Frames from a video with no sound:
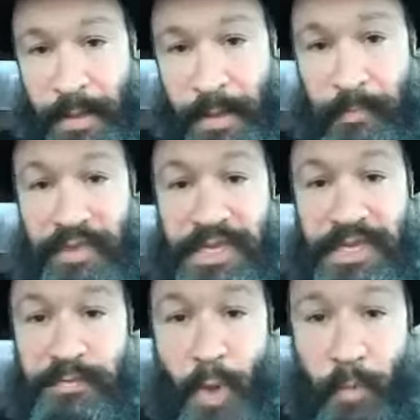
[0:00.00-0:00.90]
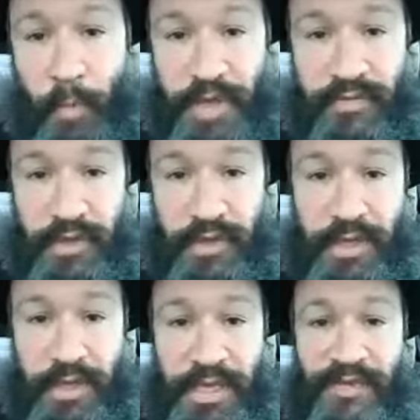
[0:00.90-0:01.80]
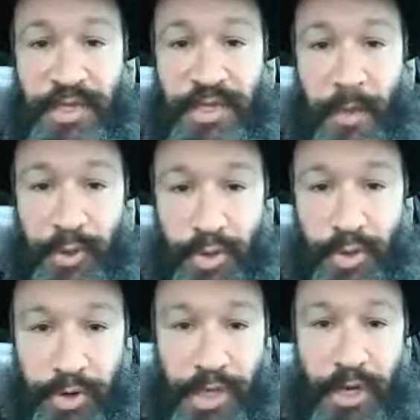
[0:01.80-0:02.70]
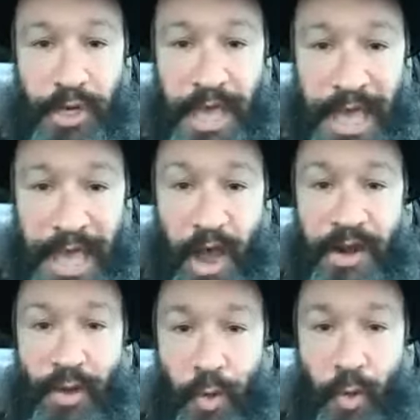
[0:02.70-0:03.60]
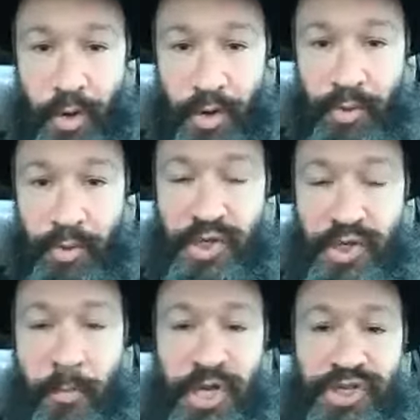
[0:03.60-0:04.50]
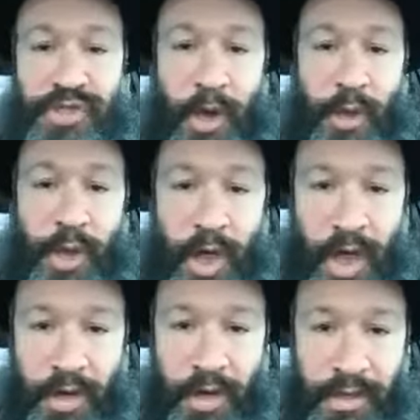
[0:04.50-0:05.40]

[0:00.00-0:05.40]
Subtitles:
But this moment gives an opportunity in a chaotic world where so much is going on